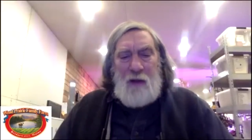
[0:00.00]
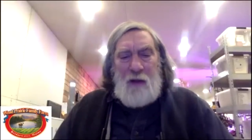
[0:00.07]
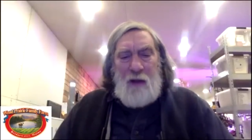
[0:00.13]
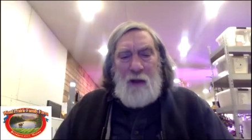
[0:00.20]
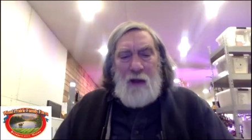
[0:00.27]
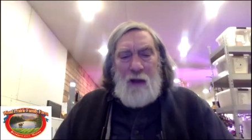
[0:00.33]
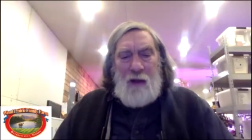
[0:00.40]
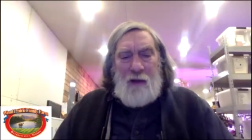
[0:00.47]

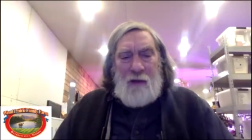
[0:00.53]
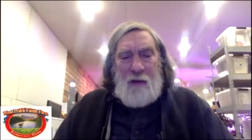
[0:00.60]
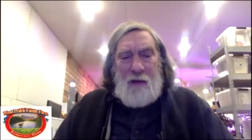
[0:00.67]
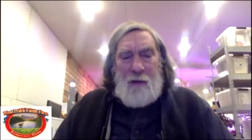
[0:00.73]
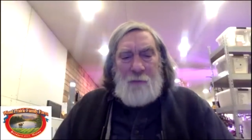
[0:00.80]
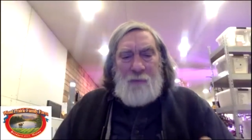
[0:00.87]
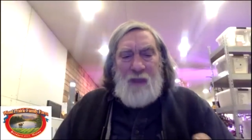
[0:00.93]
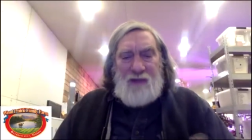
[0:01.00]
but
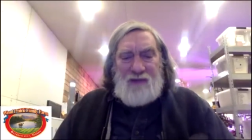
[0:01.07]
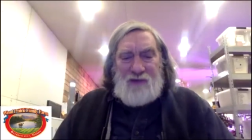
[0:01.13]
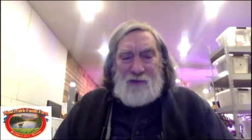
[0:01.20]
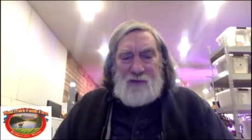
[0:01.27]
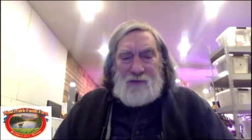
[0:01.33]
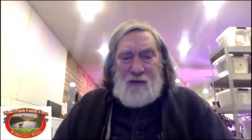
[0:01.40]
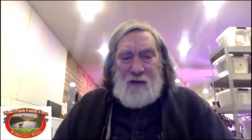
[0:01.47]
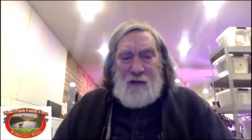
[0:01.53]
uh,
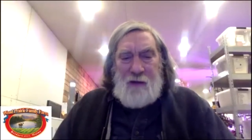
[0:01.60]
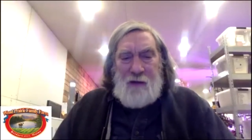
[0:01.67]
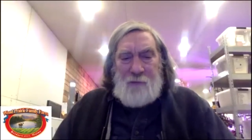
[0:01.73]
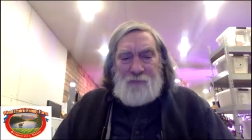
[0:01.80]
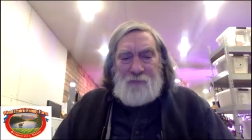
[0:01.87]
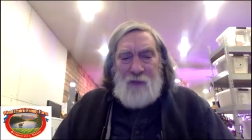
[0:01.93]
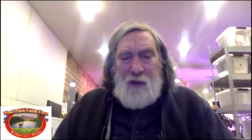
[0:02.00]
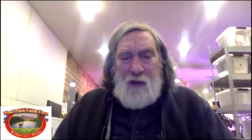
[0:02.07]

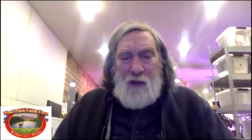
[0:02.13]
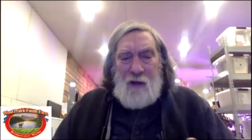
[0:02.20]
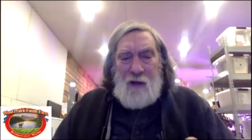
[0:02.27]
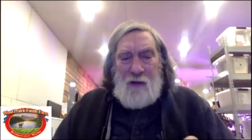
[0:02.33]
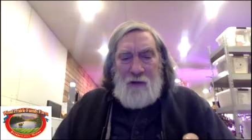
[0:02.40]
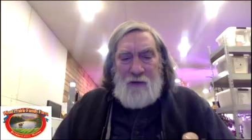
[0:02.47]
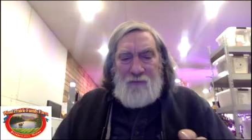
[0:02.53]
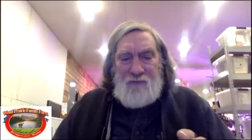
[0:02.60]
basically,
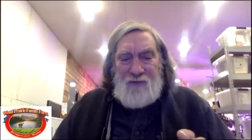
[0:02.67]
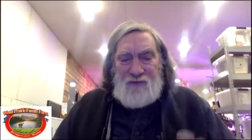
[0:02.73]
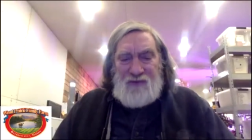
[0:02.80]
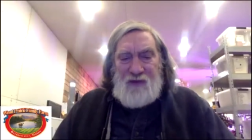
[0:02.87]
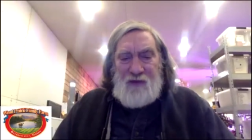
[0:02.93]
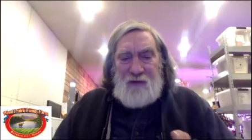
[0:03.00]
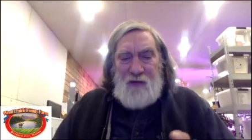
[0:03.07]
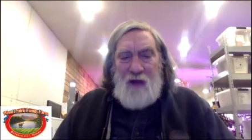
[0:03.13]
uh,
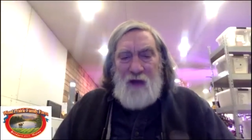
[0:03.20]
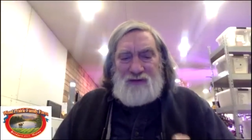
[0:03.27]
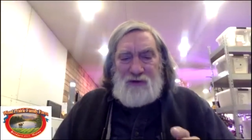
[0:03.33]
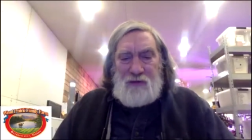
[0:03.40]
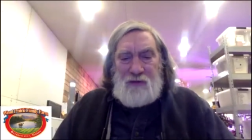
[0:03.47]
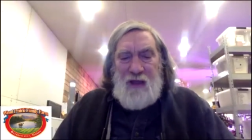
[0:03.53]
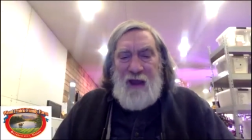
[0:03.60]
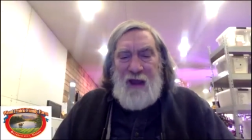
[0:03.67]

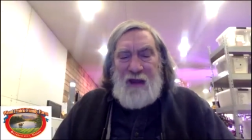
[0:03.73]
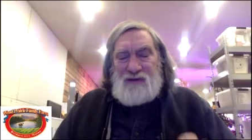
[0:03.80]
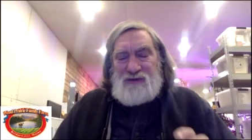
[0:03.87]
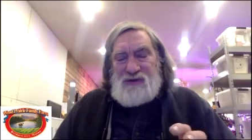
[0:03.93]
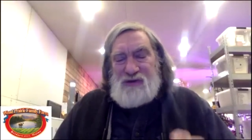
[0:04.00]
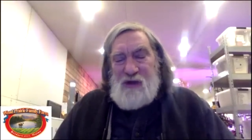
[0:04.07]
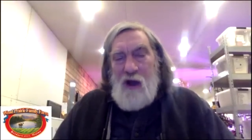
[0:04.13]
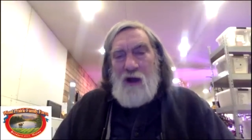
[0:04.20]

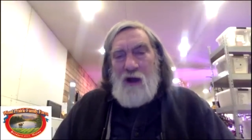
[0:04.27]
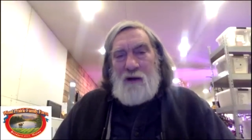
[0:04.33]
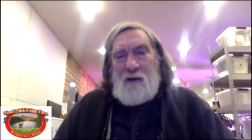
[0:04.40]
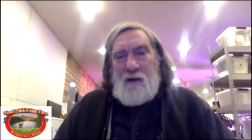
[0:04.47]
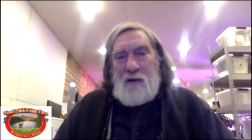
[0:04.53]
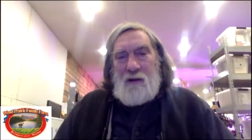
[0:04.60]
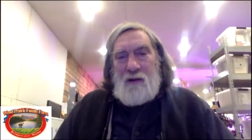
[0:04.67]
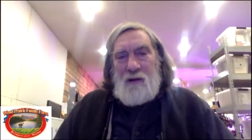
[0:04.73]
physiological age,
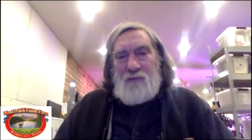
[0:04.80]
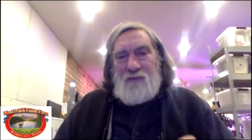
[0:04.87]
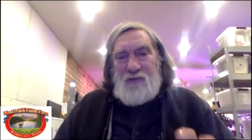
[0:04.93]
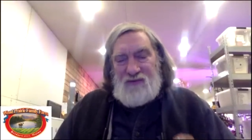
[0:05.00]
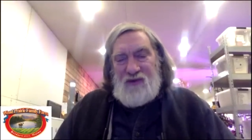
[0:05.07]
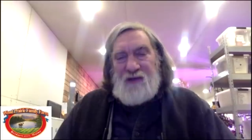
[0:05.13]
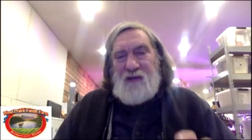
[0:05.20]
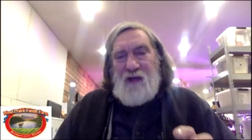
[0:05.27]

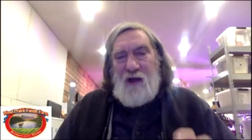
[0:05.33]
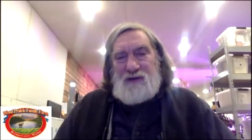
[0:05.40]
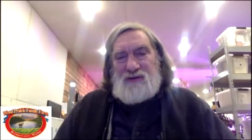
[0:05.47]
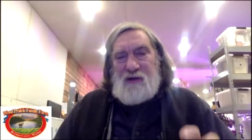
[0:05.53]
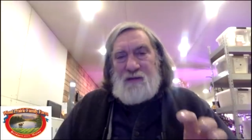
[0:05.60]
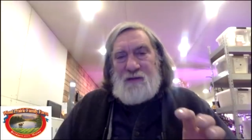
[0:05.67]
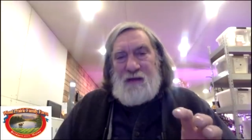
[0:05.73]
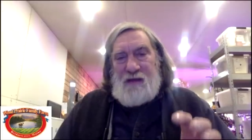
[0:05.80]
young,
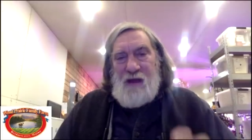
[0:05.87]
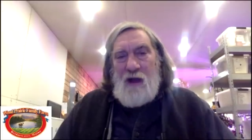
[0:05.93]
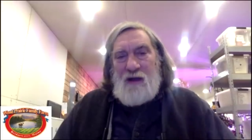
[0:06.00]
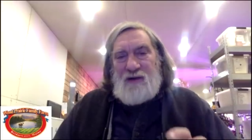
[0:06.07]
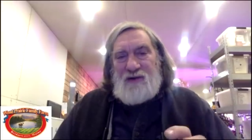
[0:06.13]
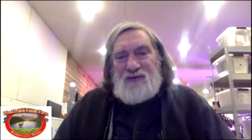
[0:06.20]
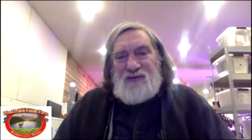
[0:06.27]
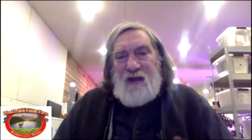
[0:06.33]

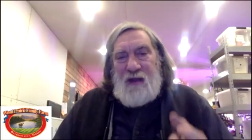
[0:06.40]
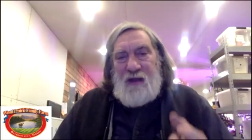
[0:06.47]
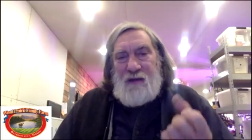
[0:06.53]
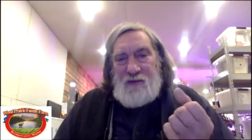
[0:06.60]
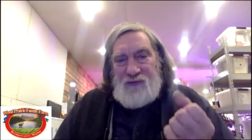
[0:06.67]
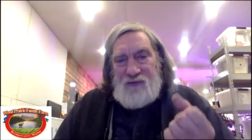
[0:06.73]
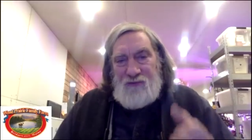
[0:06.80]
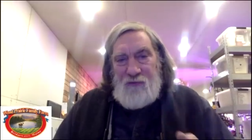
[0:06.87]
physiologically
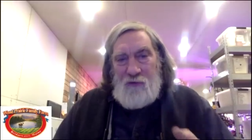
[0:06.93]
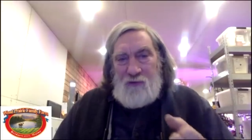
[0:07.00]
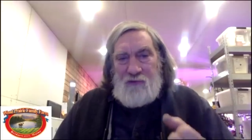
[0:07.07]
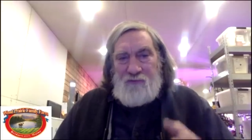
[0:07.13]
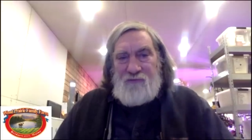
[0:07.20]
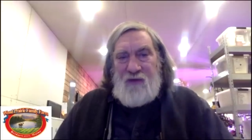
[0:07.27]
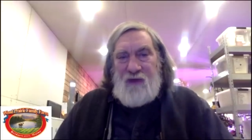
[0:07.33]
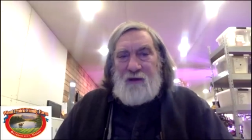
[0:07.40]
young seed
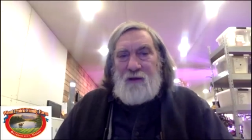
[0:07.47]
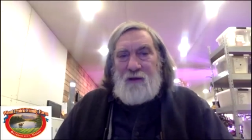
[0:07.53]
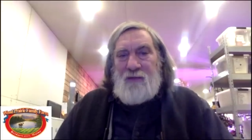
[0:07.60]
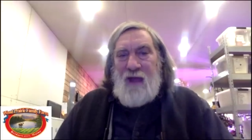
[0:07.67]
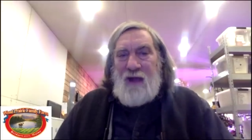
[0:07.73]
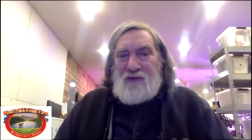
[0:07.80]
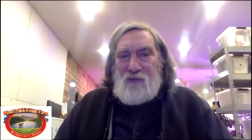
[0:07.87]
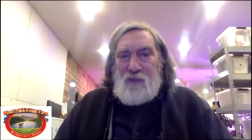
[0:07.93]
is full
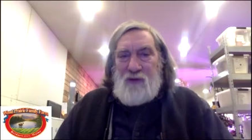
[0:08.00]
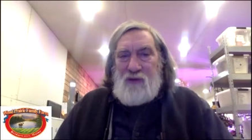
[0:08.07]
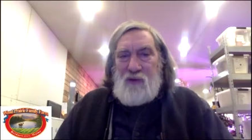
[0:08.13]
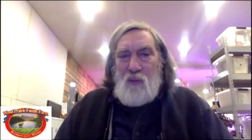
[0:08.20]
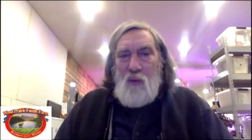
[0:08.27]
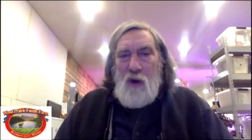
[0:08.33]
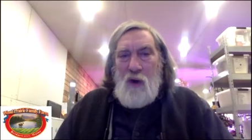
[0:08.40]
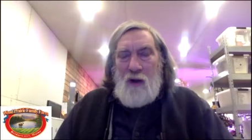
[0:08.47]
of vigor, and
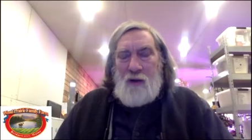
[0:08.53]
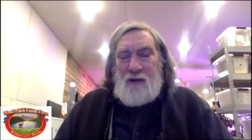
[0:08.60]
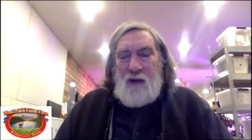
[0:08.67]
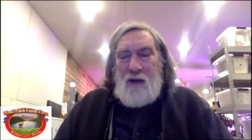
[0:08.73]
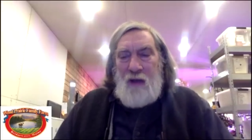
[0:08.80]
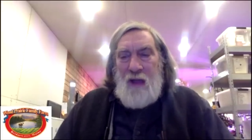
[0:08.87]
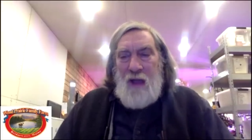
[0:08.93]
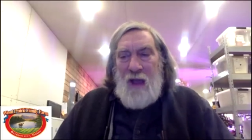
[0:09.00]
that's what you
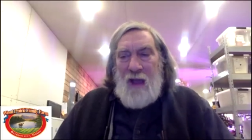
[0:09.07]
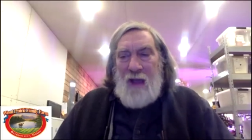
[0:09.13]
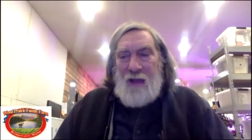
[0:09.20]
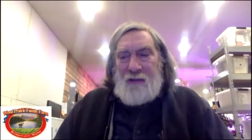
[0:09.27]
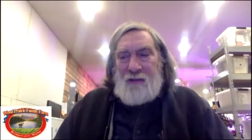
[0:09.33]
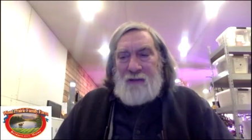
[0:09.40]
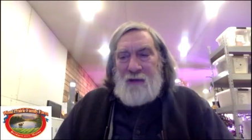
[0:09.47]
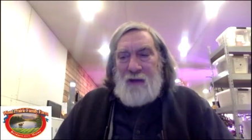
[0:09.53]
want.
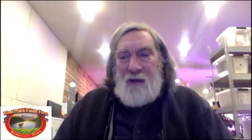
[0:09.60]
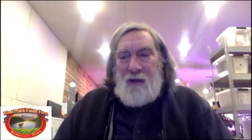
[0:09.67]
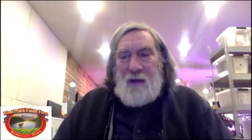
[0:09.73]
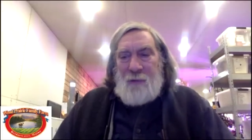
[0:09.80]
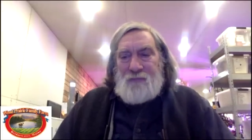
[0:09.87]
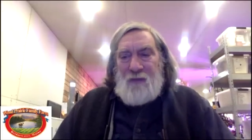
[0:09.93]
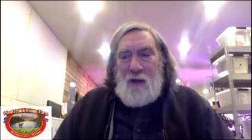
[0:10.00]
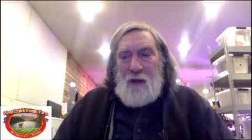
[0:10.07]

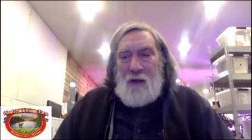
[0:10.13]
And